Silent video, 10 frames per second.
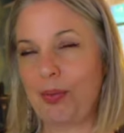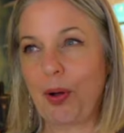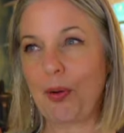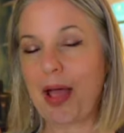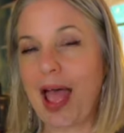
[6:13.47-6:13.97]
It
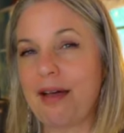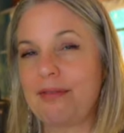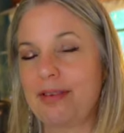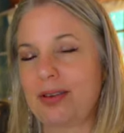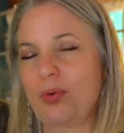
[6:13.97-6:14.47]
won't
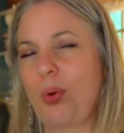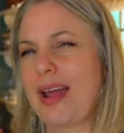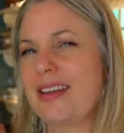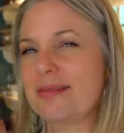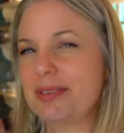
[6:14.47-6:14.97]
have
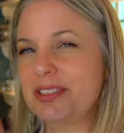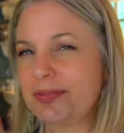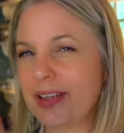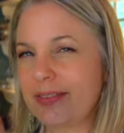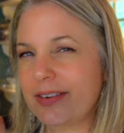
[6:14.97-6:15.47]
quite as much
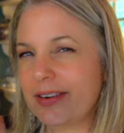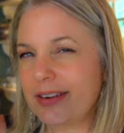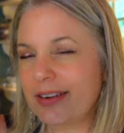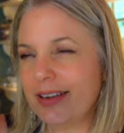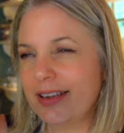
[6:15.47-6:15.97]
flavor,